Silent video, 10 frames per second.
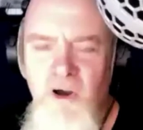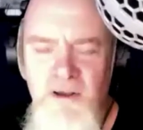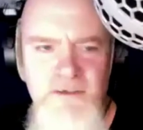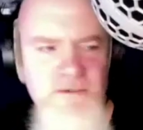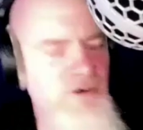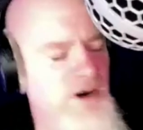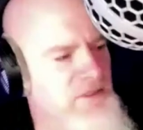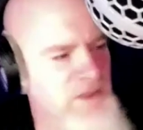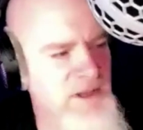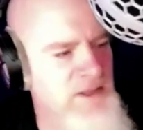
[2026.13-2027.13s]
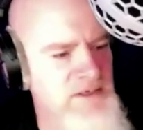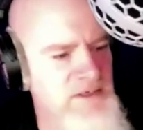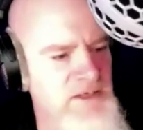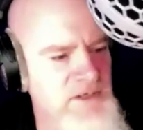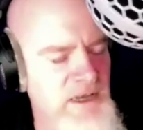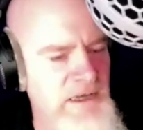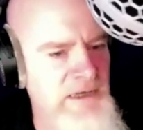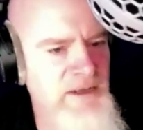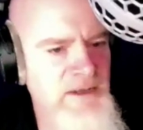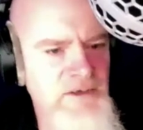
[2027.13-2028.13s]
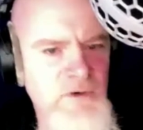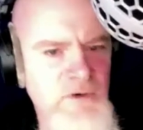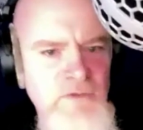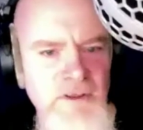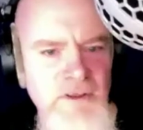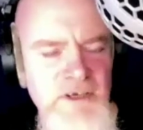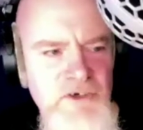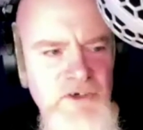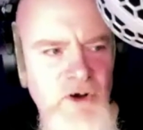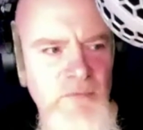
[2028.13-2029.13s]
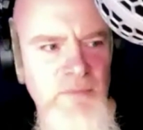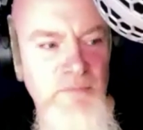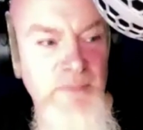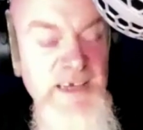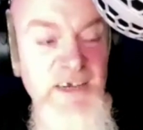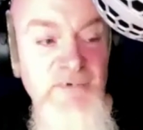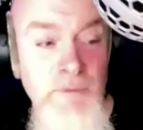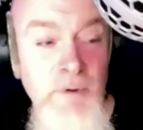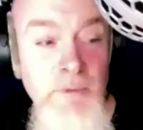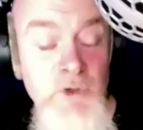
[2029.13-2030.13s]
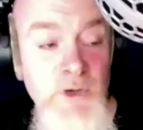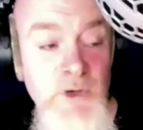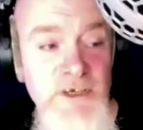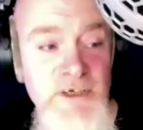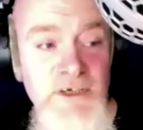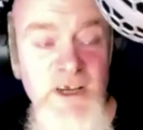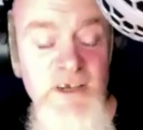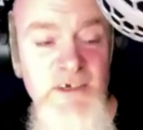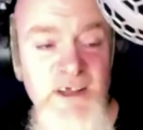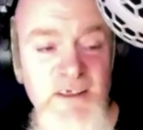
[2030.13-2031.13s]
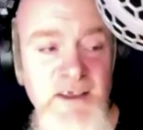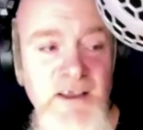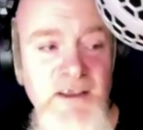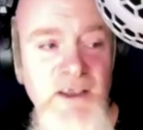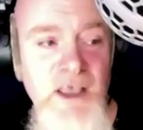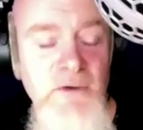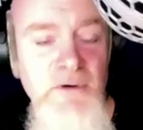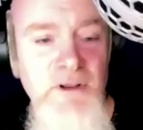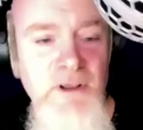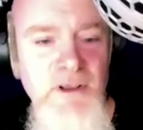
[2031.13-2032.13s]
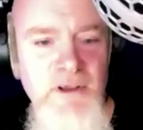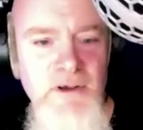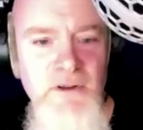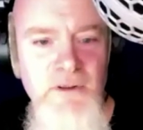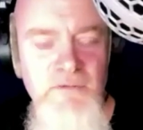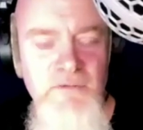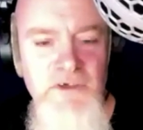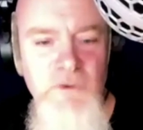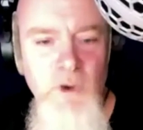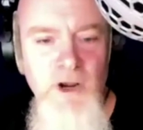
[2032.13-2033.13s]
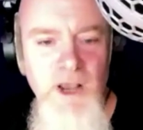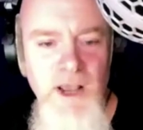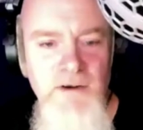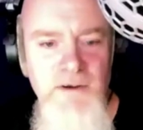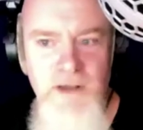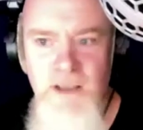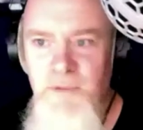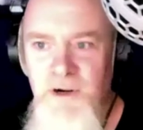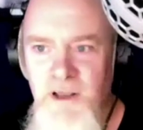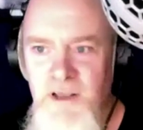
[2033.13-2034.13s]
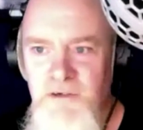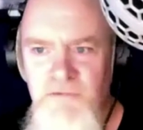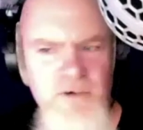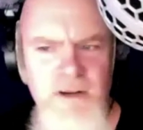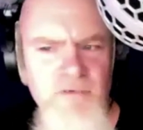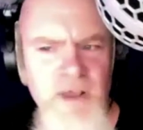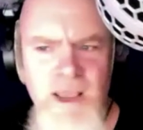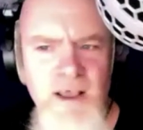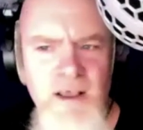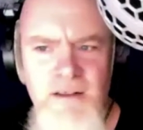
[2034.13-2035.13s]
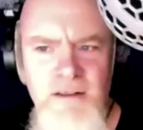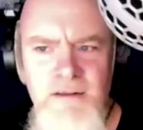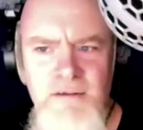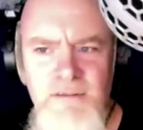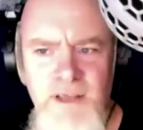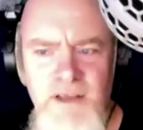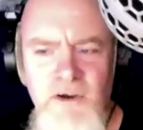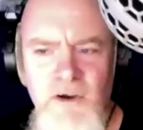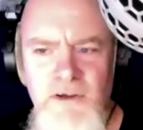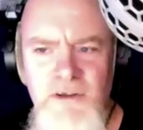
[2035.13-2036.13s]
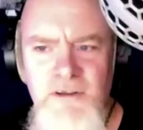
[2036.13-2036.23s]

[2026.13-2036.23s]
I was trying to think of this last night. So I've done this job mixing for probably 26 years, and I think I can count on the fingers of one hand nightmare clients. Really rare, thank God.